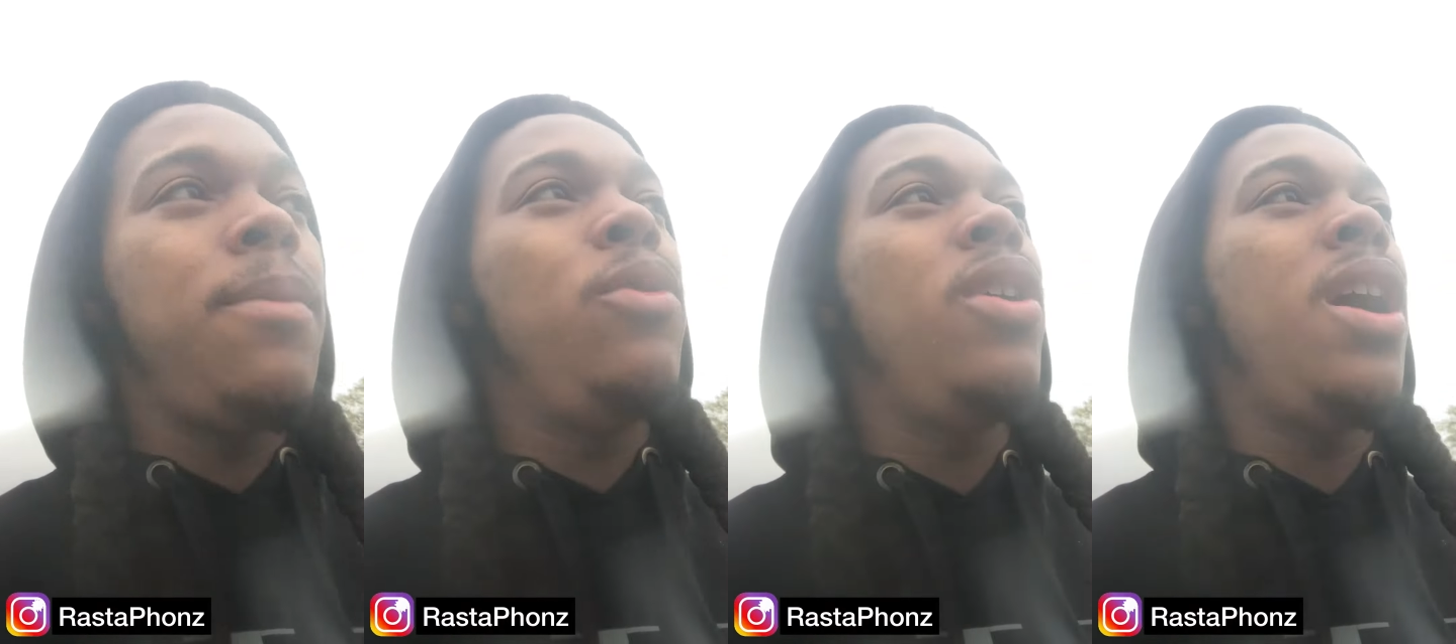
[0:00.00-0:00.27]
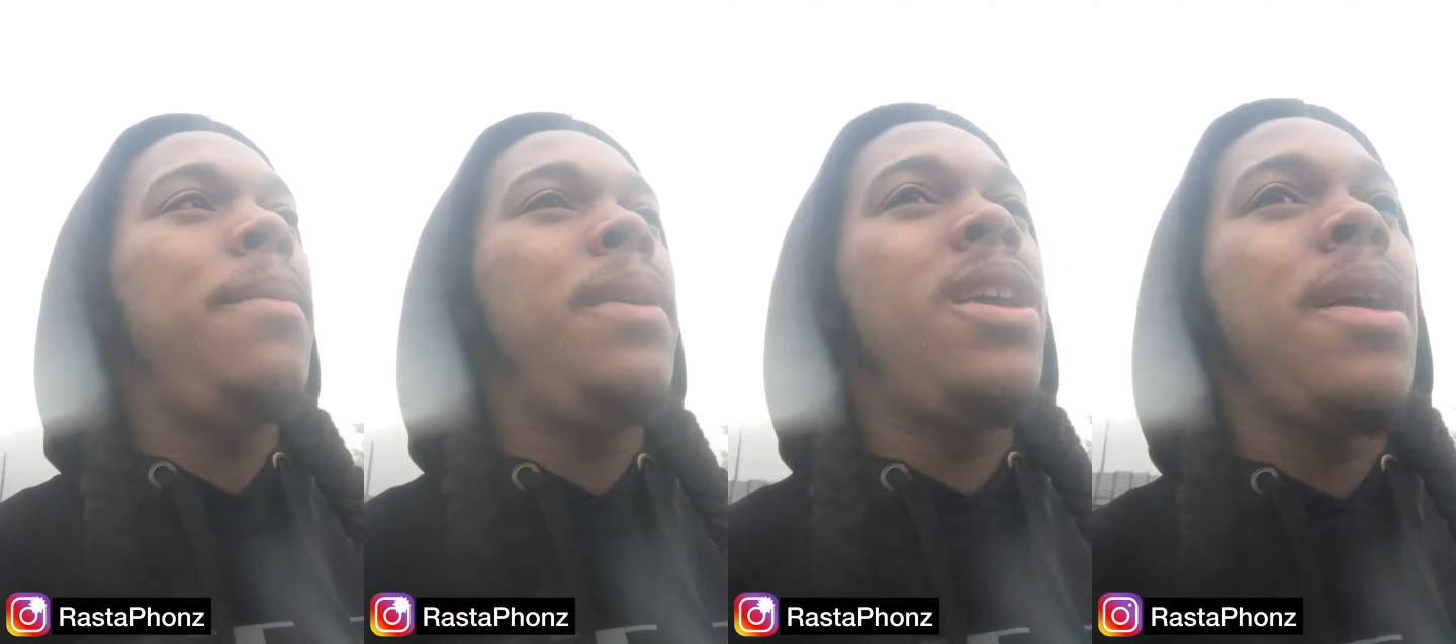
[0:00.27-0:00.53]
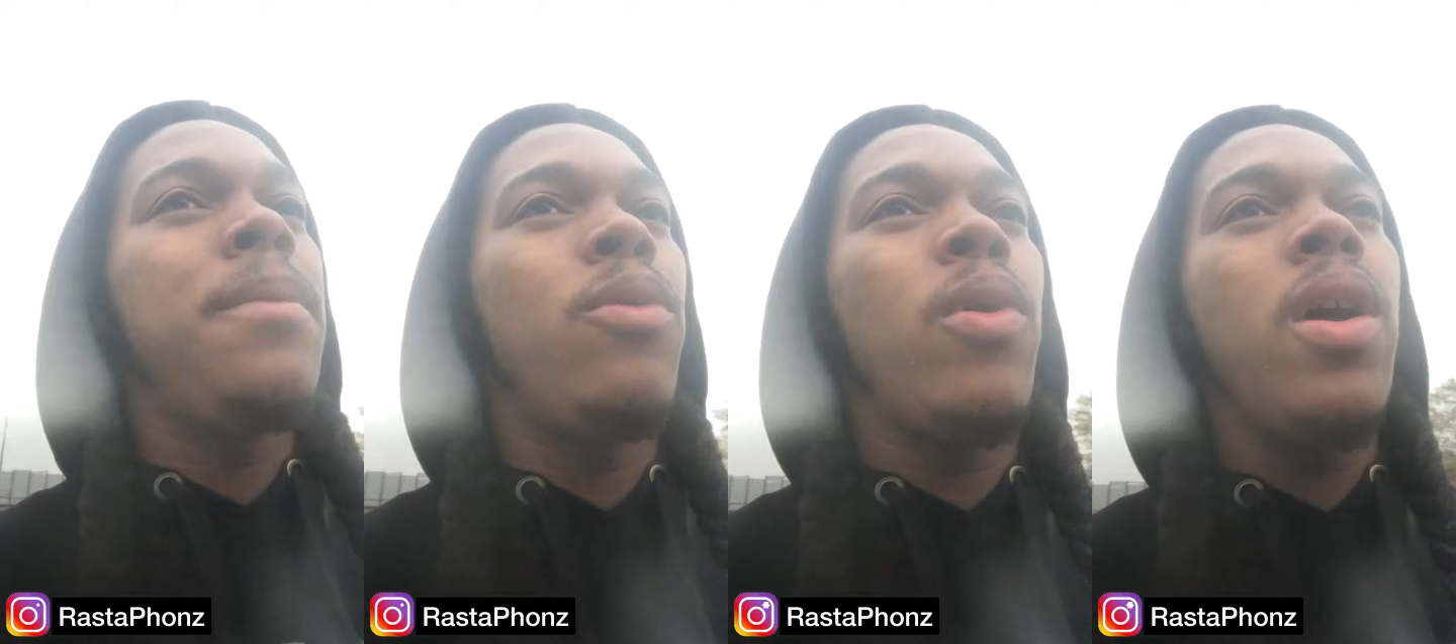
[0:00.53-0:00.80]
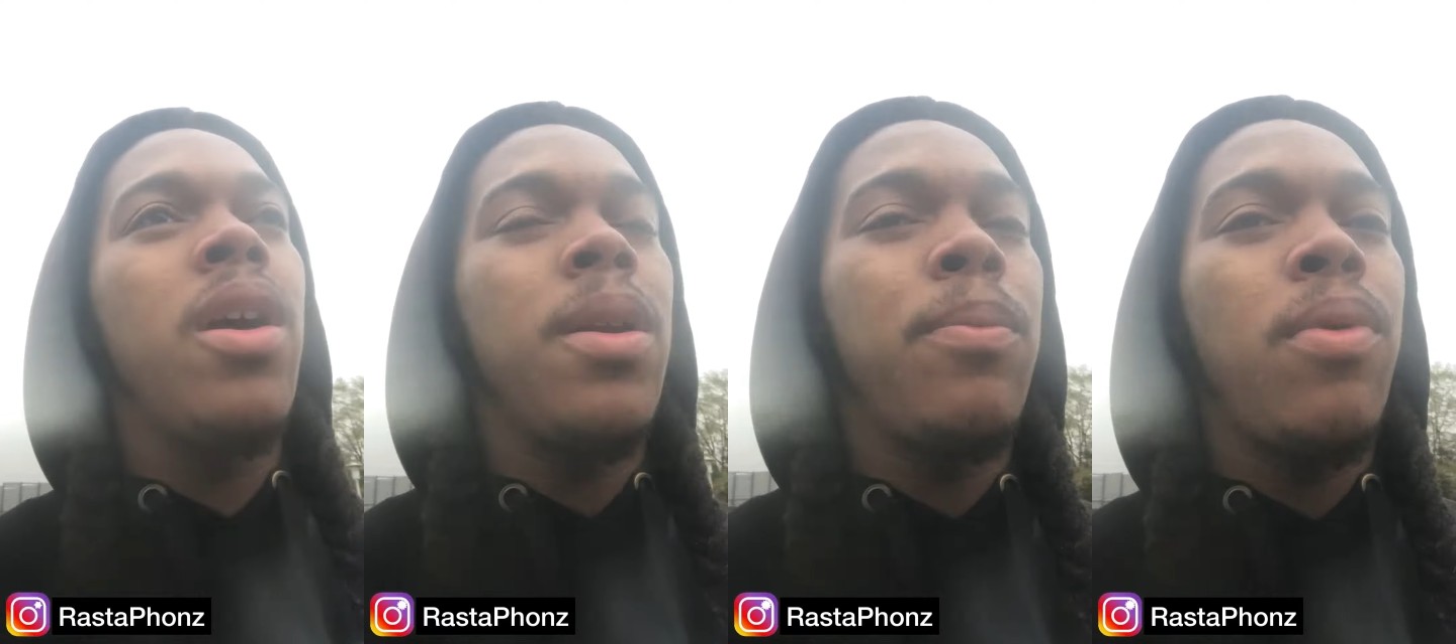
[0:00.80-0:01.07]
You got to become
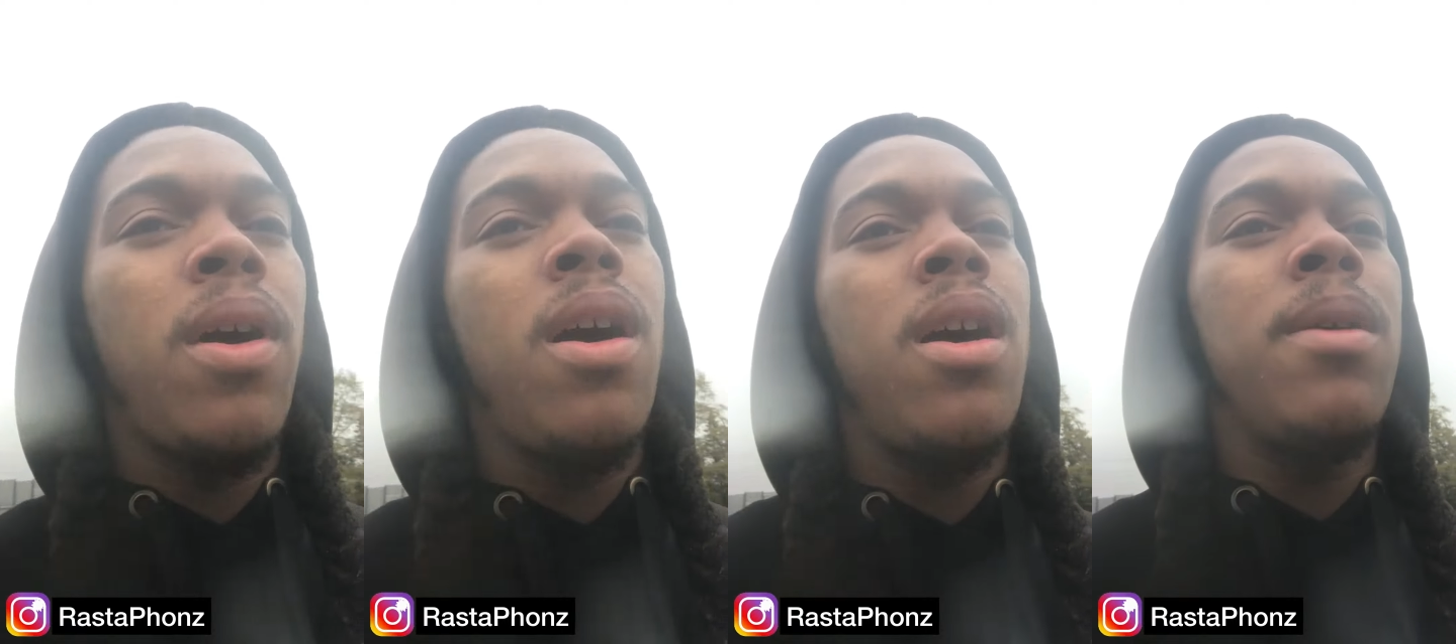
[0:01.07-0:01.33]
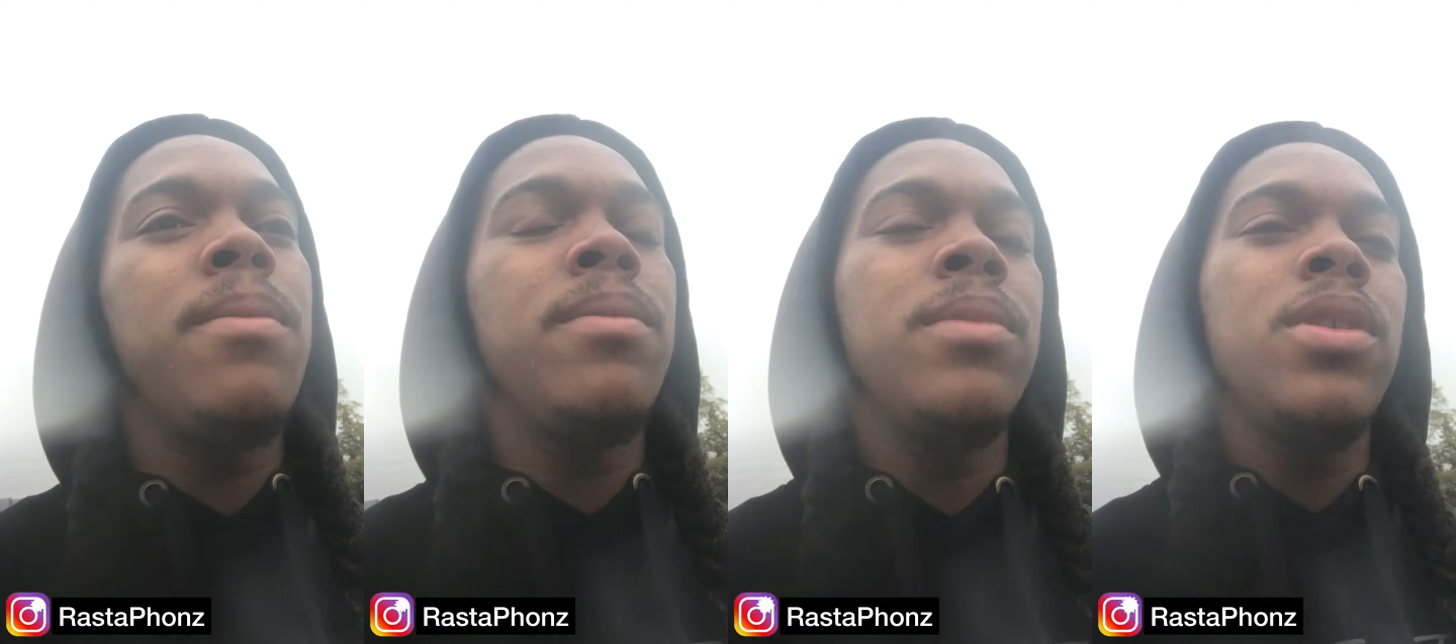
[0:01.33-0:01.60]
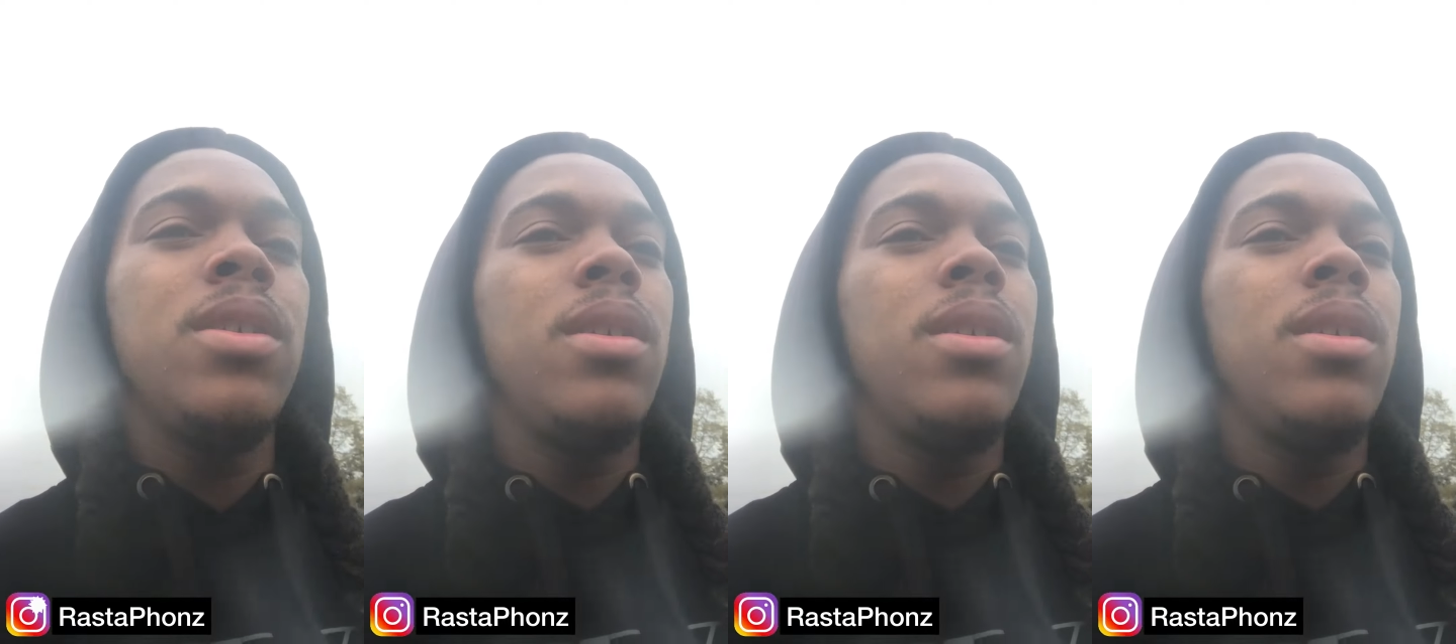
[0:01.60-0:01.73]
aware of the problem